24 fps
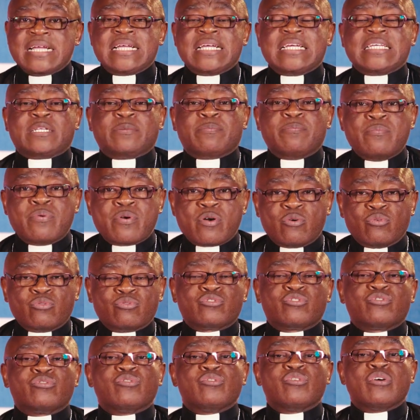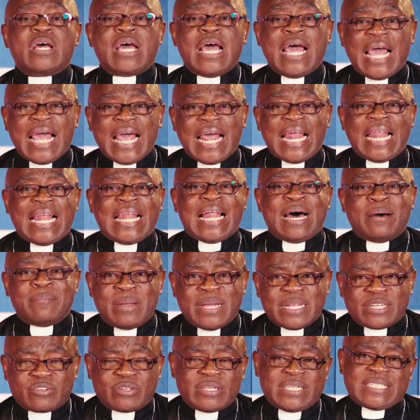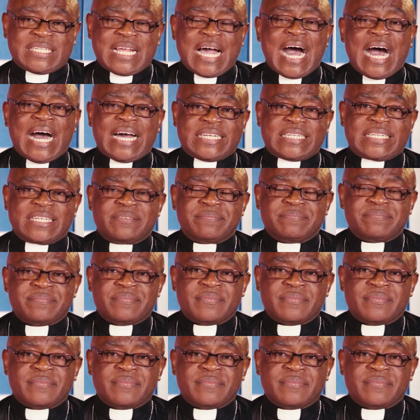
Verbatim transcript: it brought a lament to his heart.